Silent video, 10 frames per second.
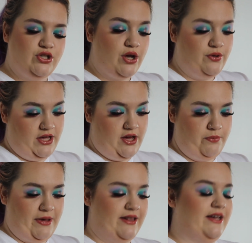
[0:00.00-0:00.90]
Tokyo
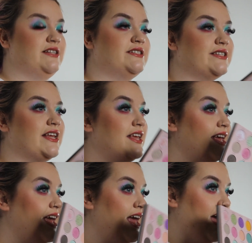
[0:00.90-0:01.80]
palette
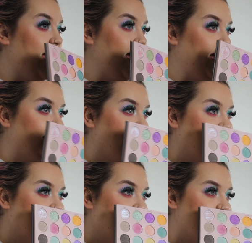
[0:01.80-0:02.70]
and
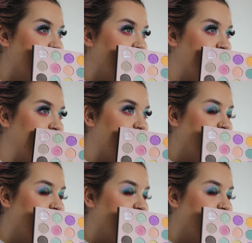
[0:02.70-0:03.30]
this is